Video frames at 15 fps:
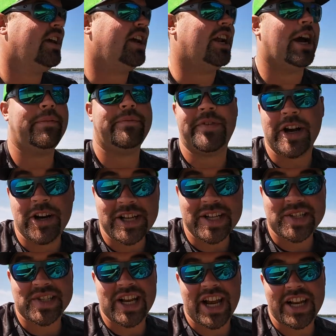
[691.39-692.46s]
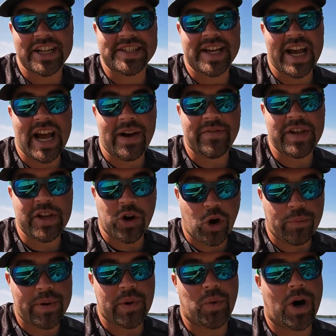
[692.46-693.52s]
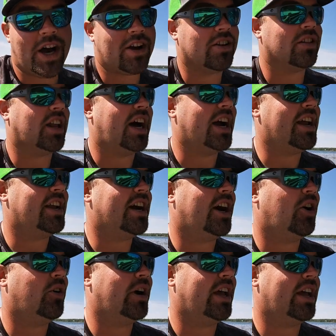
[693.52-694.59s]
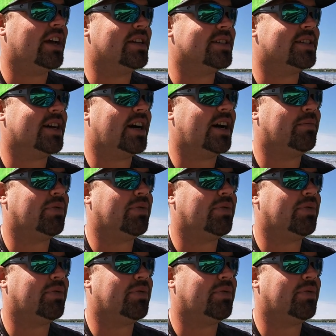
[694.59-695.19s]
And I'm very excited to have the open water line now and uh,